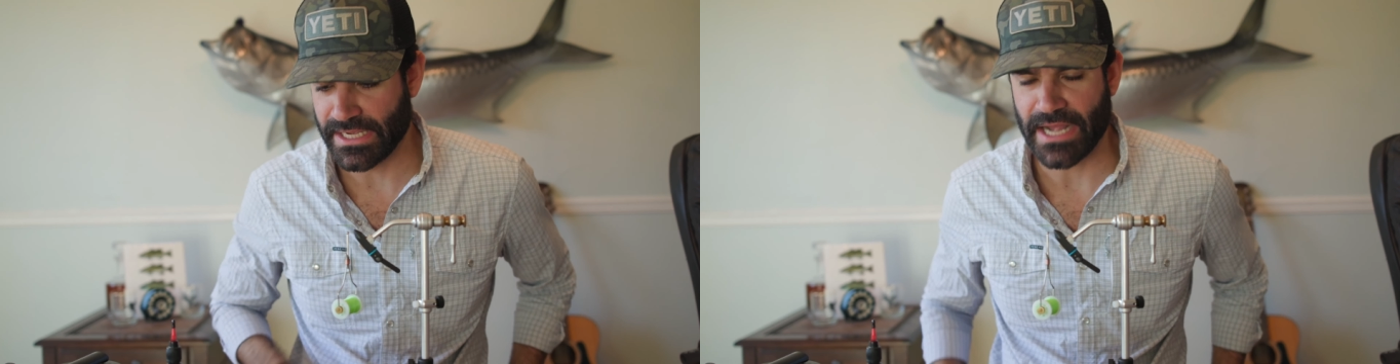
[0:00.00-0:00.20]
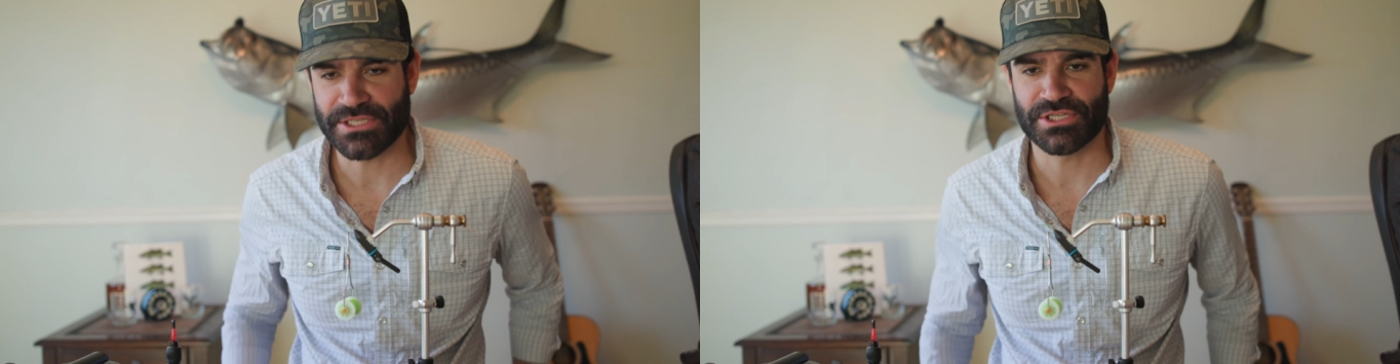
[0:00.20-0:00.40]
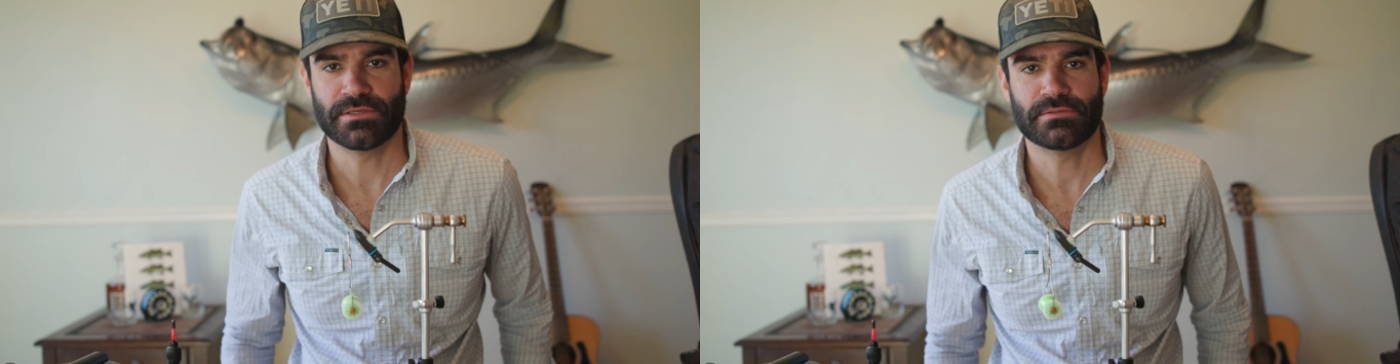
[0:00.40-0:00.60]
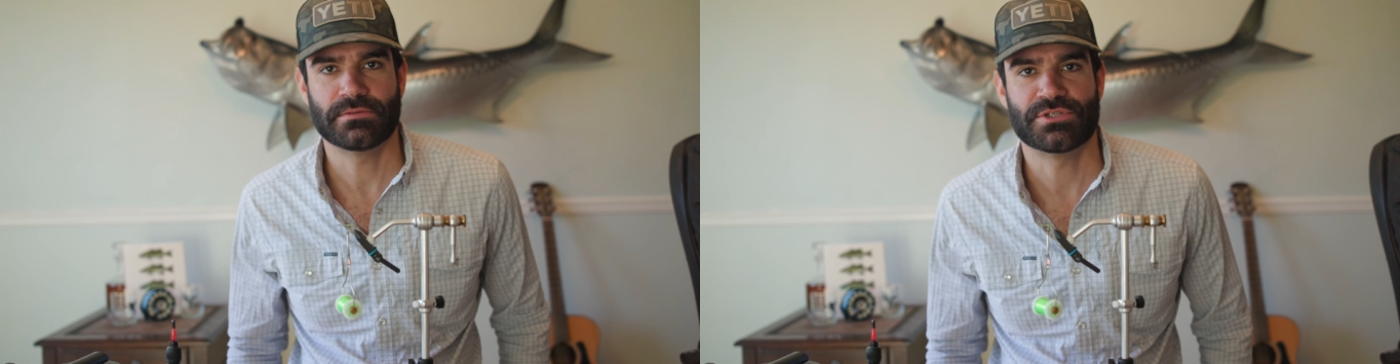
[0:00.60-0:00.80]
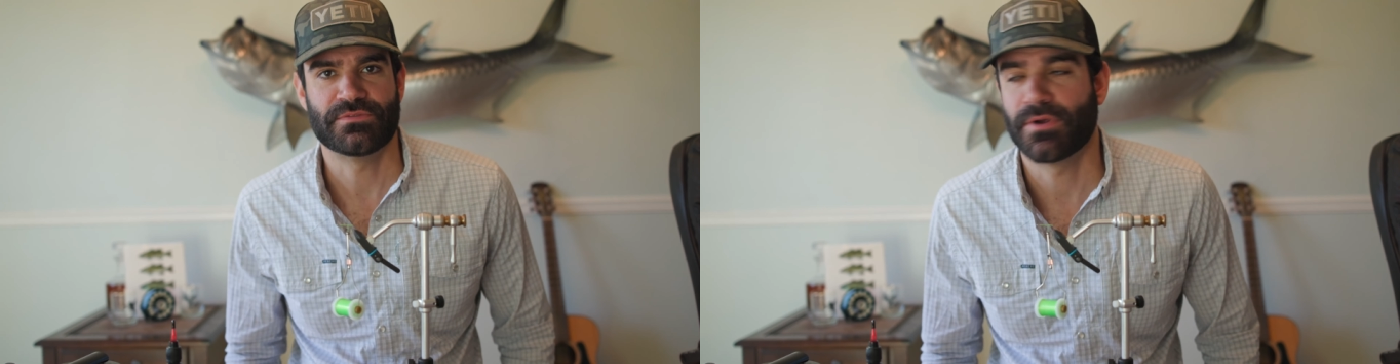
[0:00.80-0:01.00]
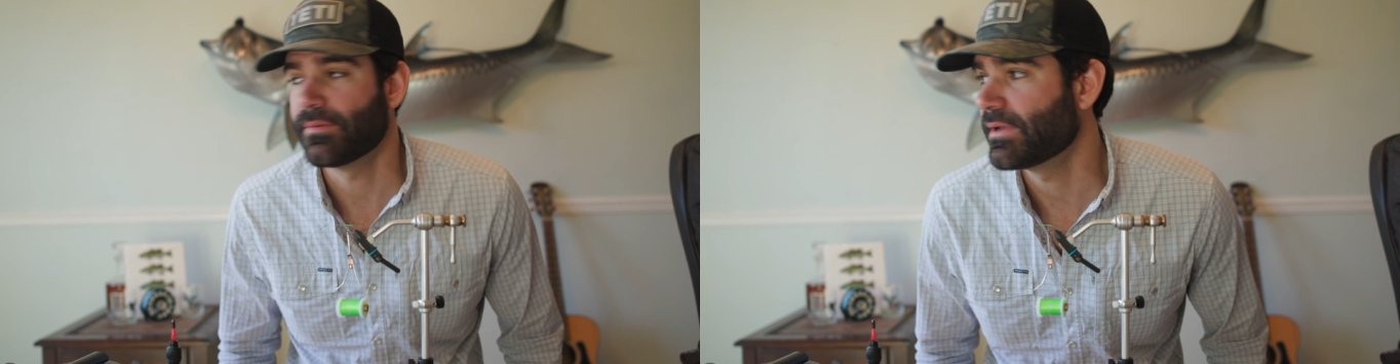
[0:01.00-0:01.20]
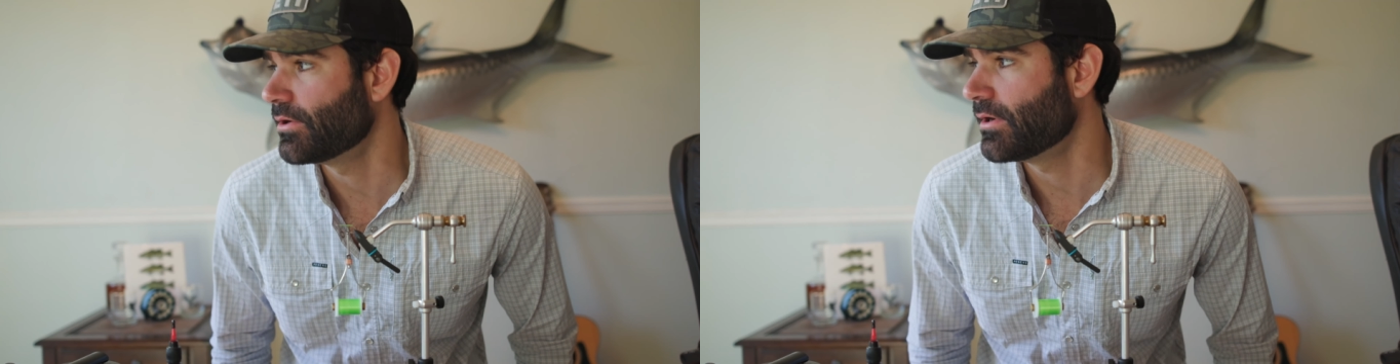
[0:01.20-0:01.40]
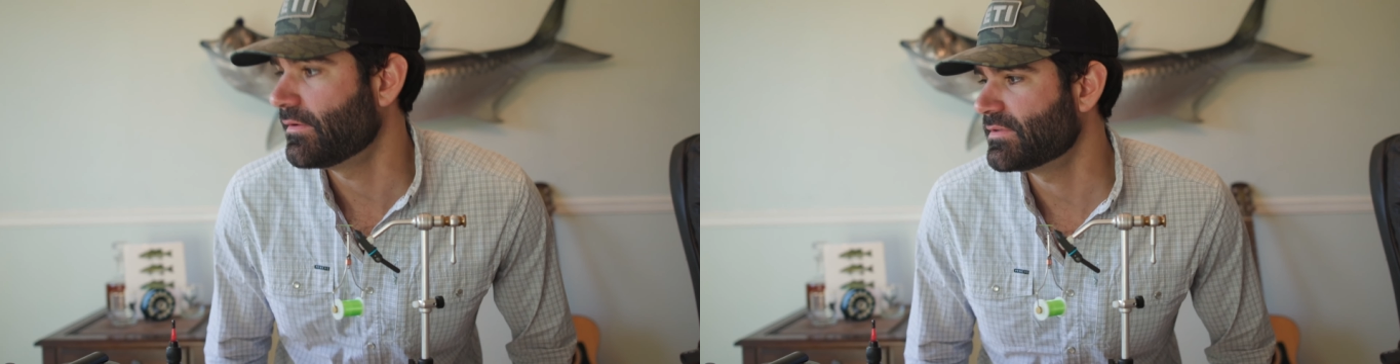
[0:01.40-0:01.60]
gotcha, as you probably
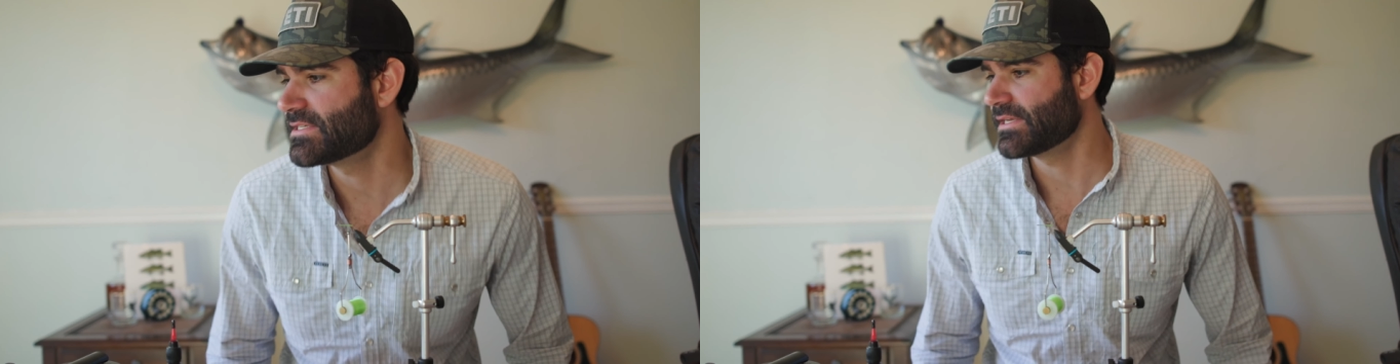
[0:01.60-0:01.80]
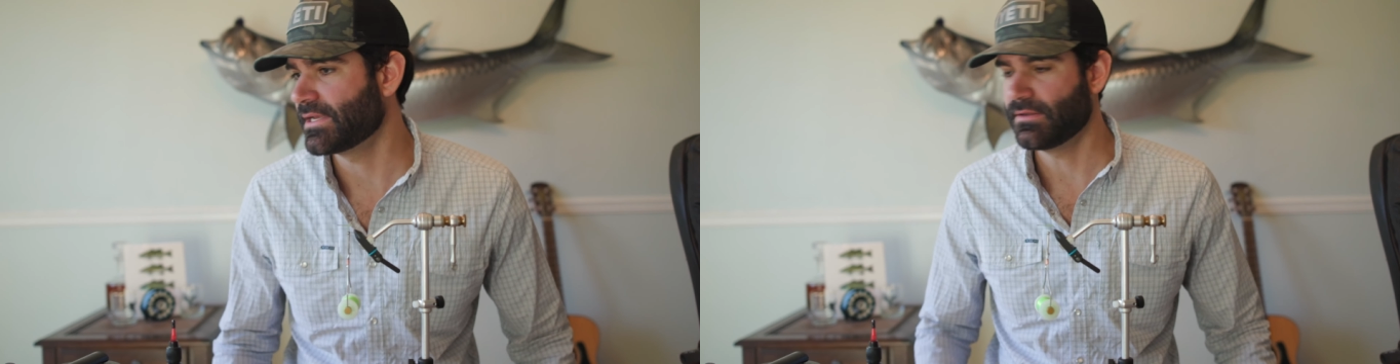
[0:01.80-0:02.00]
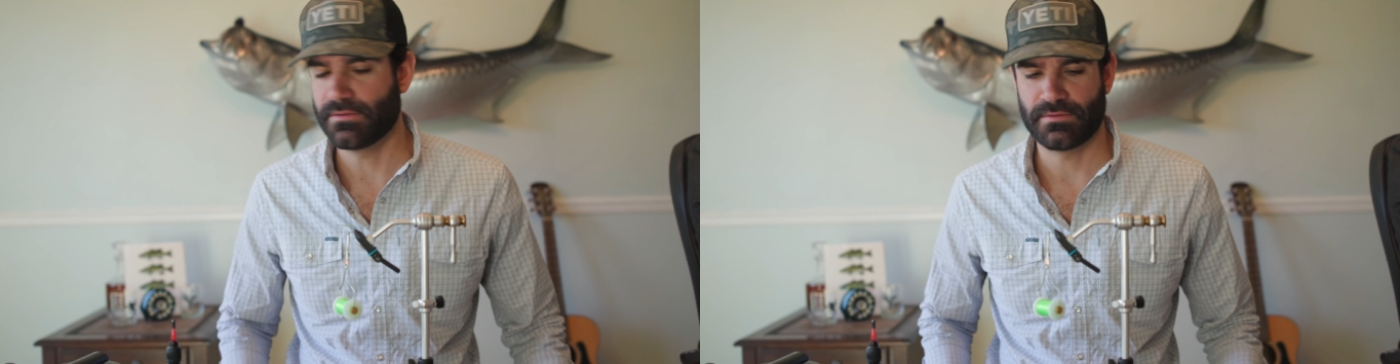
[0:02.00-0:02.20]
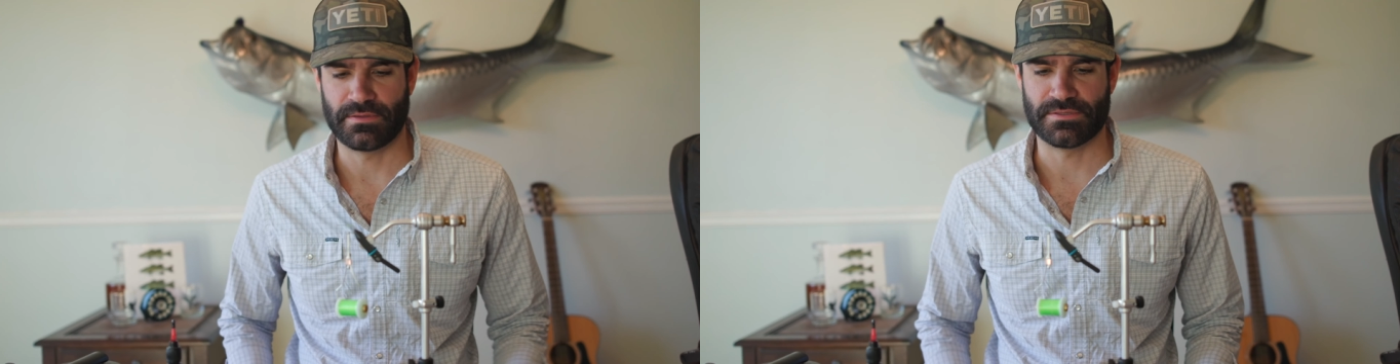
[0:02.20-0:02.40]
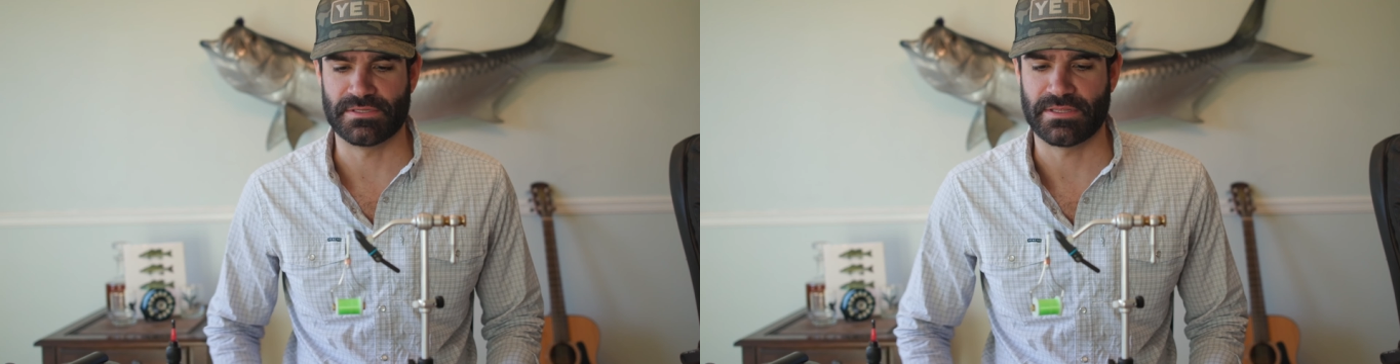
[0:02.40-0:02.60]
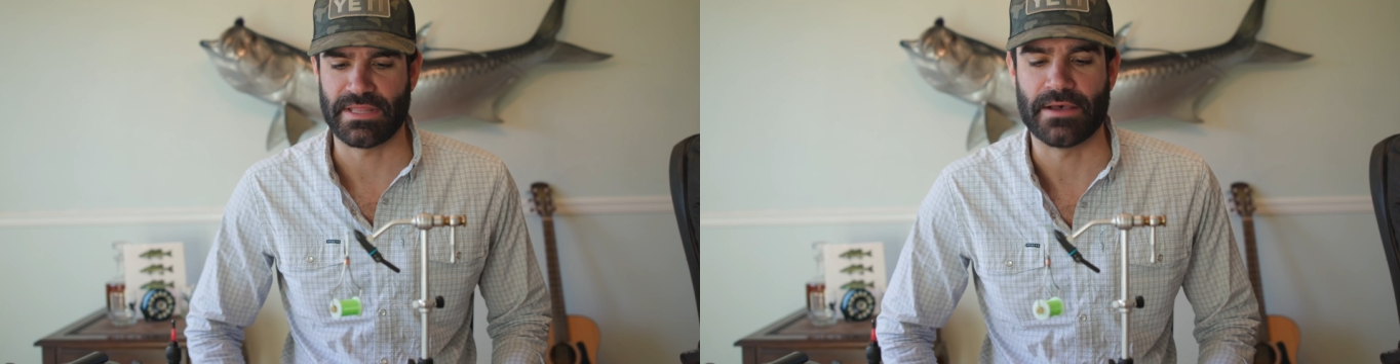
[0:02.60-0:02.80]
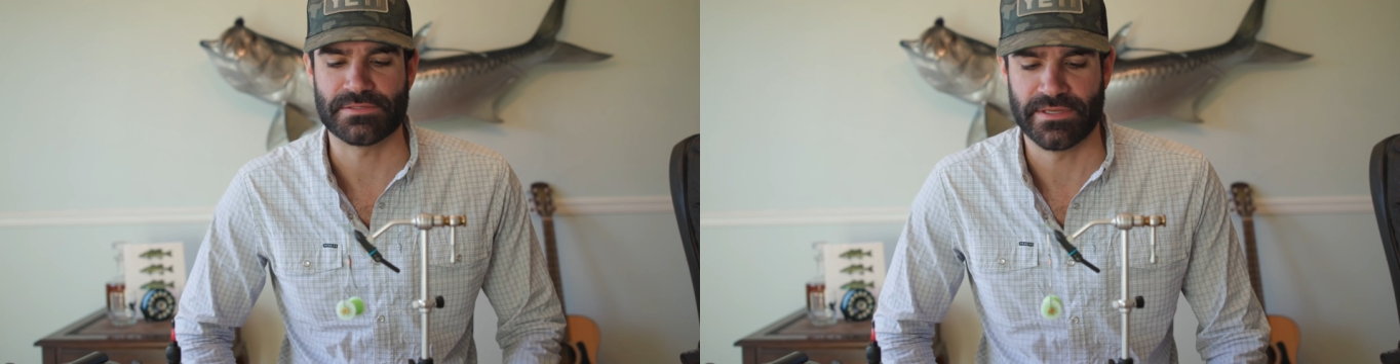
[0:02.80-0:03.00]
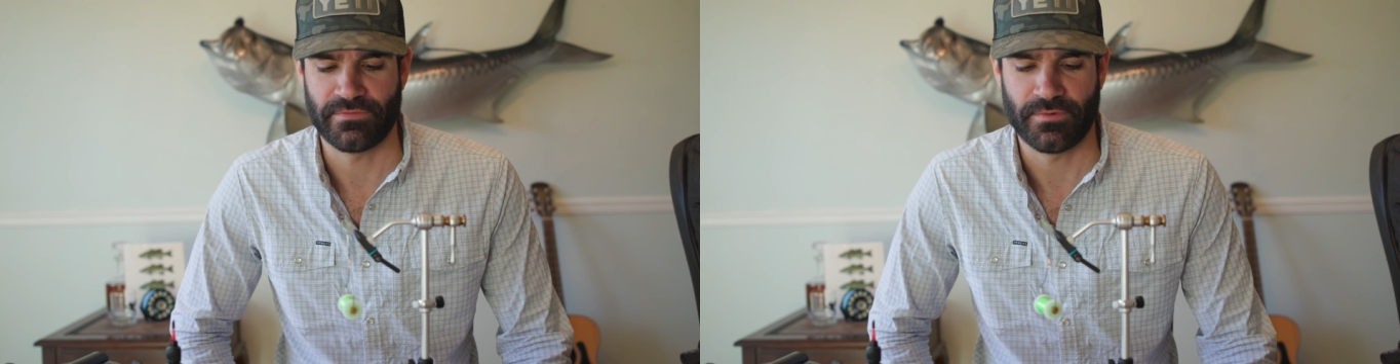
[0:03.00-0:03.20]
heard of and seen. There's
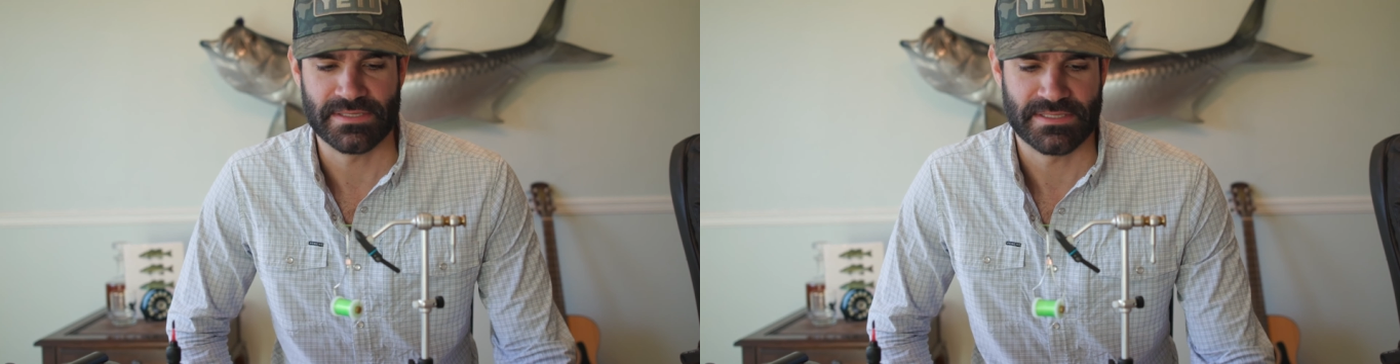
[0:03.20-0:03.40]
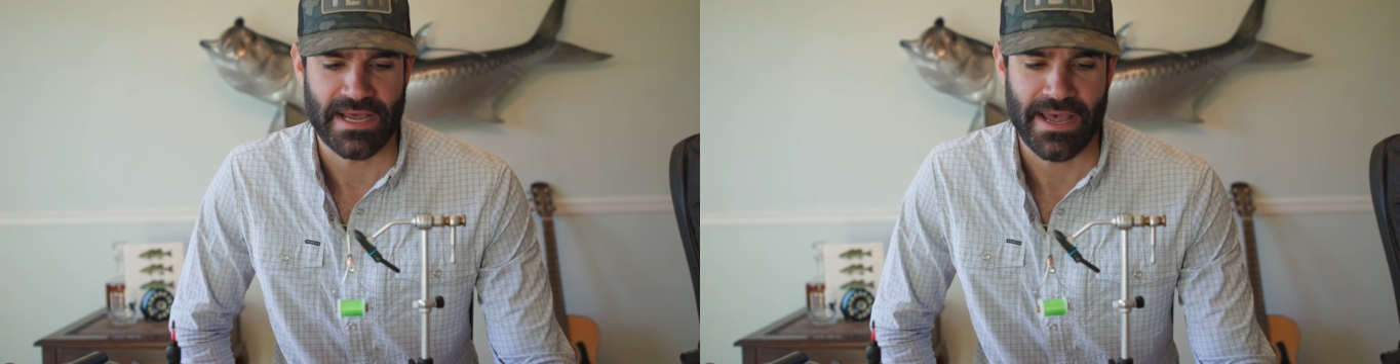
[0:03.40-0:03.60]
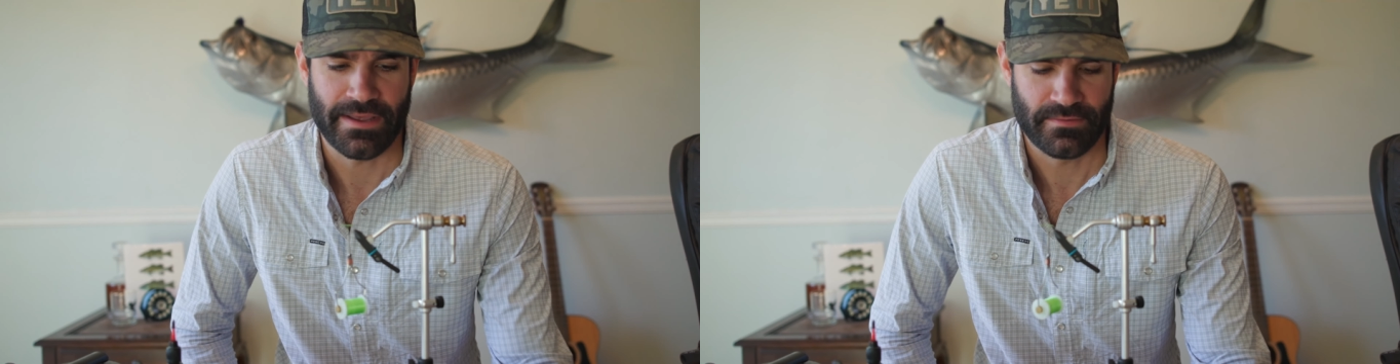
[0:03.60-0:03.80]
1,000 different ways to tie